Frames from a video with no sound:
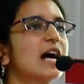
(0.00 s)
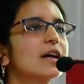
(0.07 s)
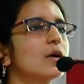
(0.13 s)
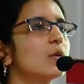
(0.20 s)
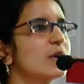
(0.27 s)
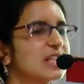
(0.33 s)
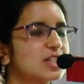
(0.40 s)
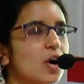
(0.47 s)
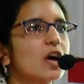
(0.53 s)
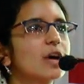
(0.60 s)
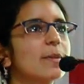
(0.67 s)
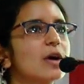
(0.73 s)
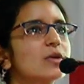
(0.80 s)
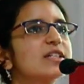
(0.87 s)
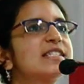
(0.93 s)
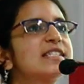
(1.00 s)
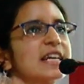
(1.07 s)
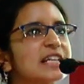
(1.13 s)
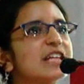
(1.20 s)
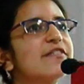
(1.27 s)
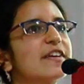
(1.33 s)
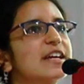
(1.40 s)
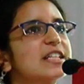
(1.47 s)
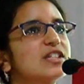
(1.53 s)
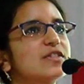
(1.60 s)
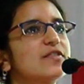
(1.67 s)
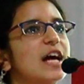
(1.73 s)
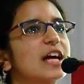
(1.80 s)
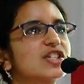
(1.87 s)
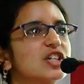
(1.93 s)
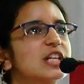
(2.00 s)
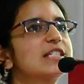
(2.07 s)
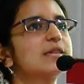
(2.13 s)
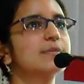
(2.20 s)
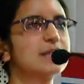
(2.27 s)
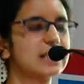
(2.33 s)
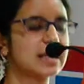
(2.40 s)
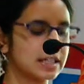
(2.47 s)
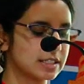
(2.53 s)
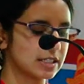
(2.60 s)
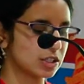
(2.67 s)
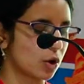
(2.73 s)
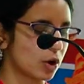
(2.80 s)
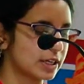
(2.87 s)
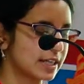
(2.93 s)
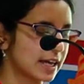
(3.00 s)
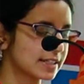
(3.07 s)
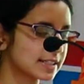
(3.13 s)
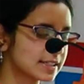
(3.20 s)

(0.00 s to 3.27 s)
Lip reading: talk about the significance of nationalism in the Indian context.